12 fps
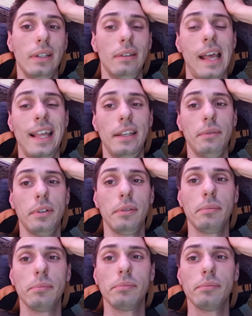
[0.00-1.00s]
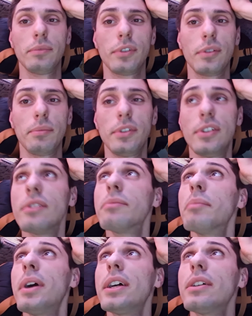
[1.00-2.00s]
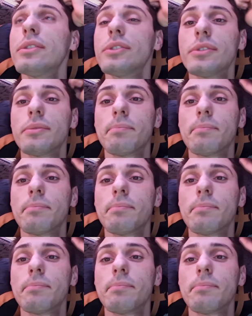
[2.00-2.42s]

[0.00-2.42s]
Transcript: anywhere for some decent miles.